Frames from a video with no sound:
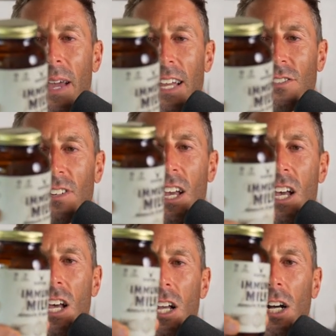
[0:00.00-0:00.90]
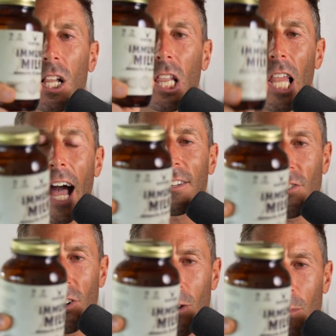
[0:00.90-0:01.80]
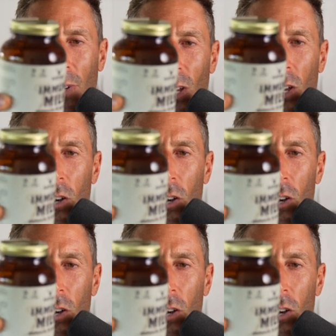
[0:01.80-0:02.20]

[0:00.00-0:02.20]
raised colostrum,